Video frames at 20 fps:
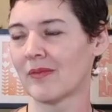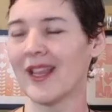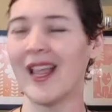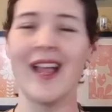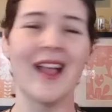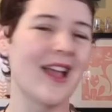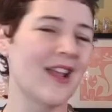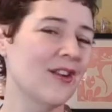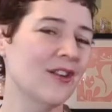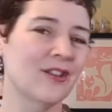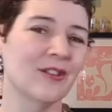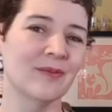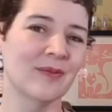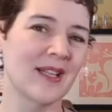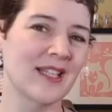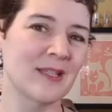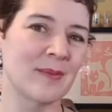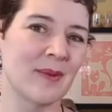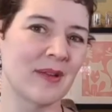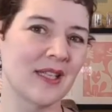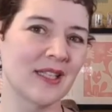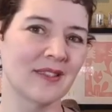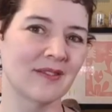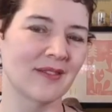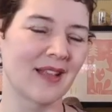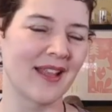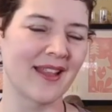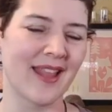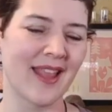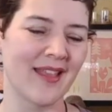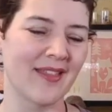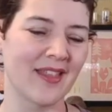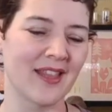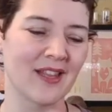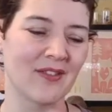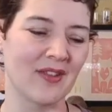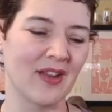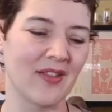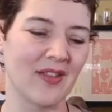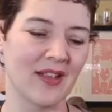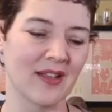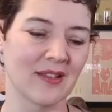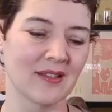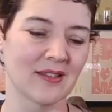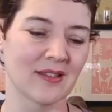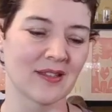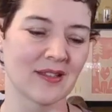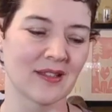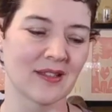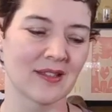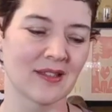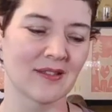yeah, I don't know. That's about it. I can't think of anything else.